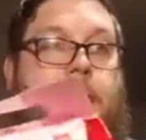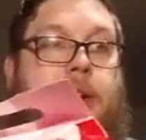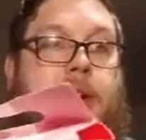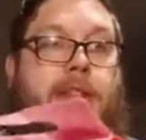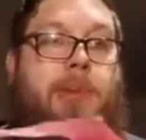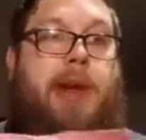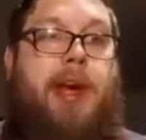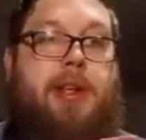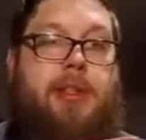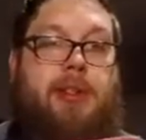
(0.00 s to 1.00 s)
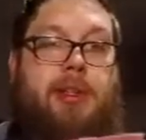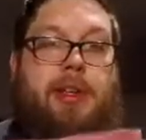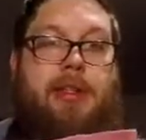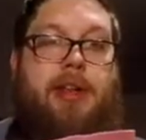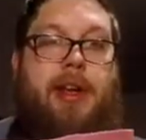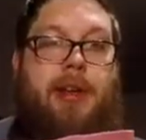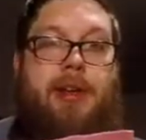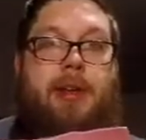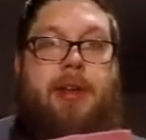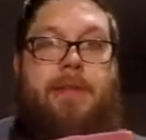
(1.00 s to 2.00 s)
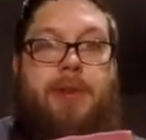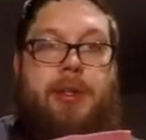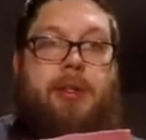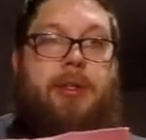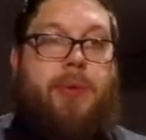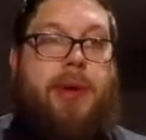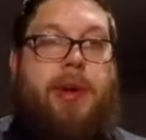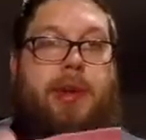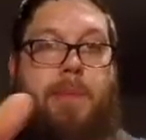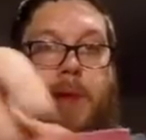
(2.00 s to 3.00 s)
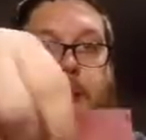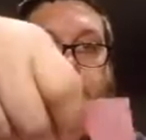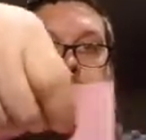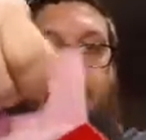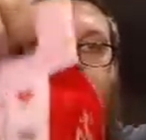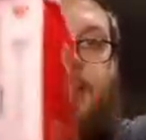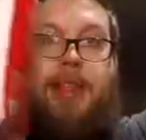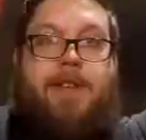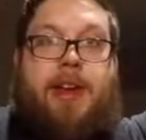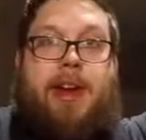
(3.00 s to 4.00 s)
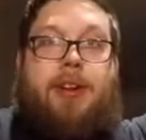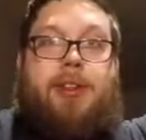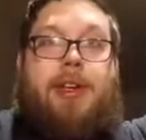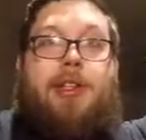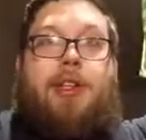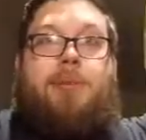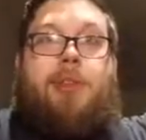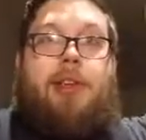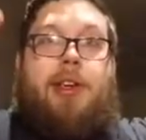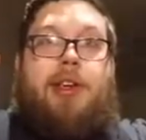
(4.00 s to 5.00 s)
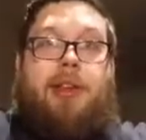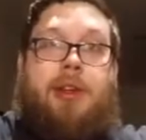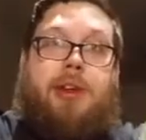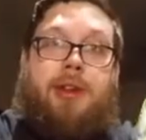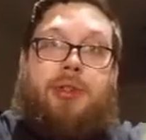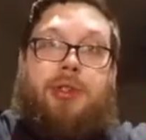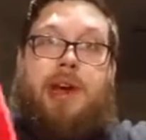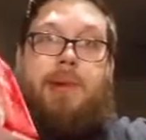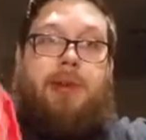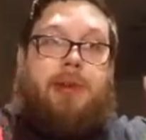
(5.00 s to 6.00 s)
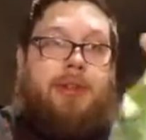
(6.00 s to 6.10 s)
I like the packages of these. They're like very square and compact. They have handles on them, so like you can like go shopping.